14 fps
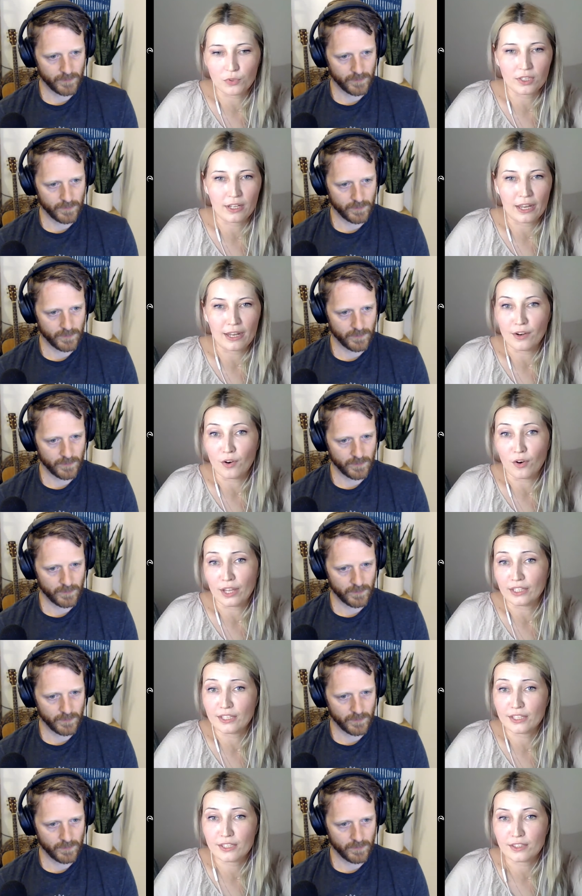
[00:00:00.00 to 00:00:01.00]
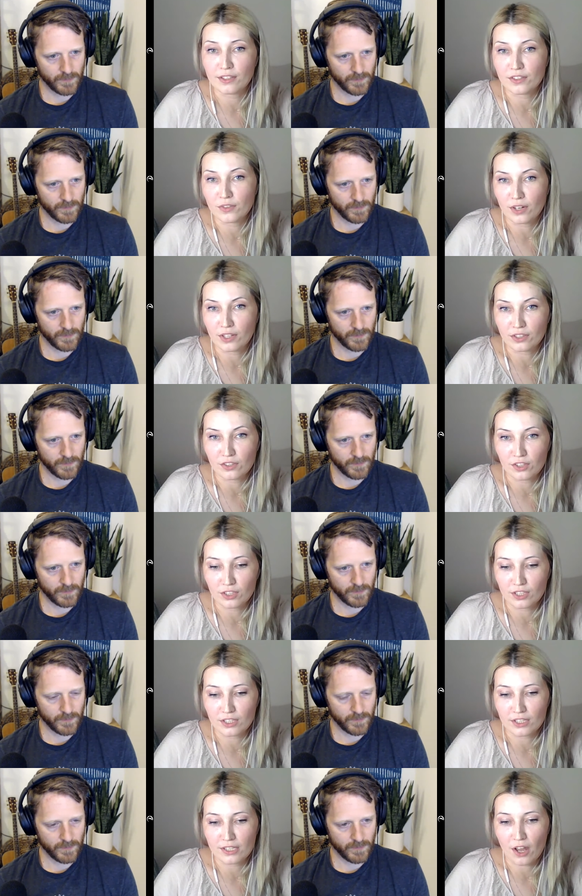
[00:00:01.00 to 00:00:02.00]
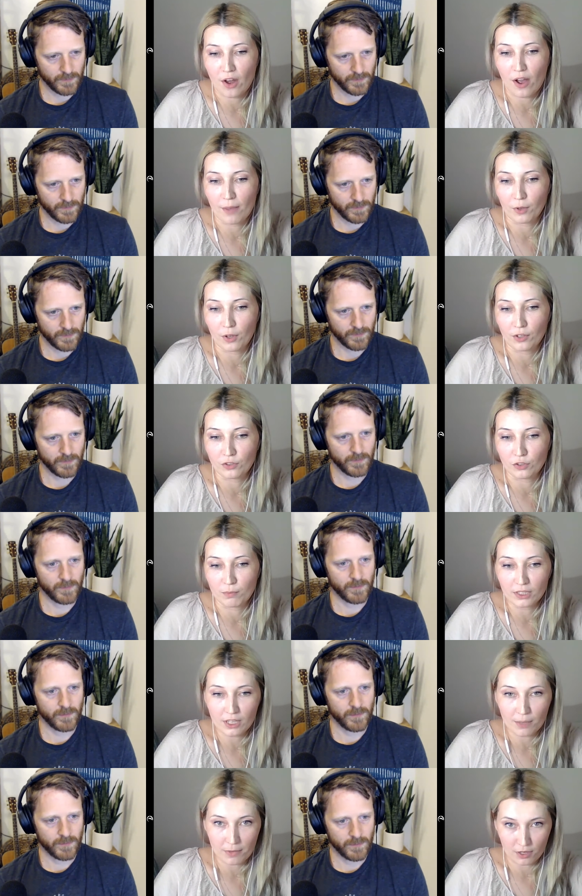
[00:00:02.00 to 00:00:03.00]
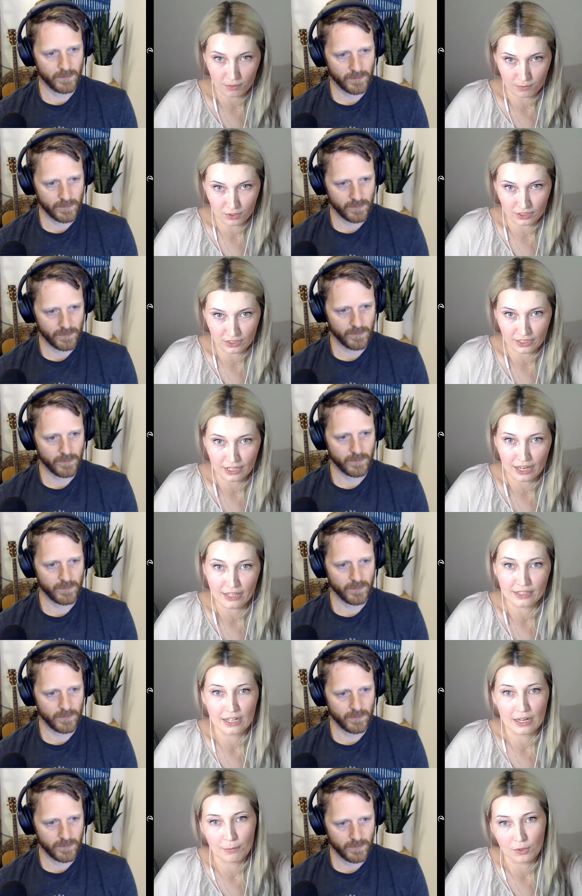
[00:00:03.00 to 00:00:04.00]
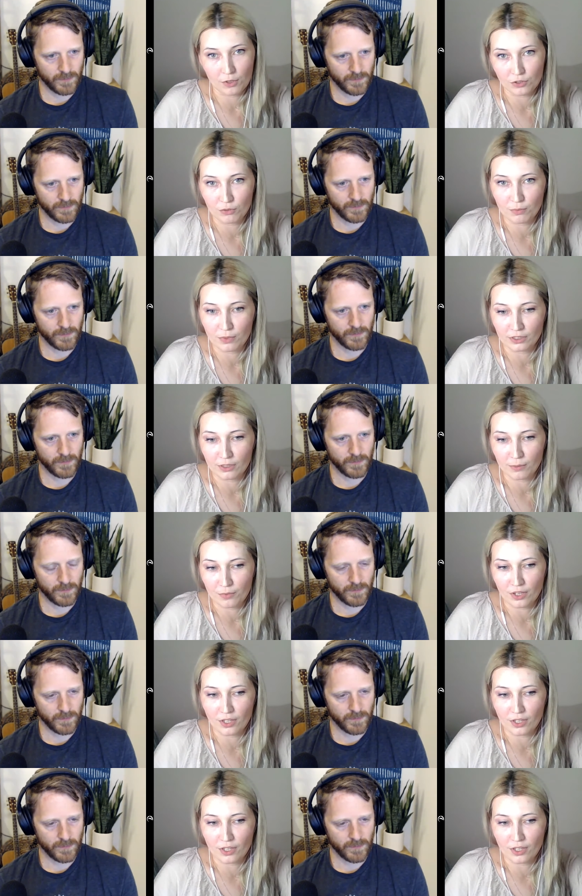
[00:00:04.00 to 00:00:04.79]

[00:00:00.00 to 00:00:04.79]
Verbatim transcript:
Speaker 1: to put together okay this is the strategy this is how i'm going to build up a community and then i'm going to bring the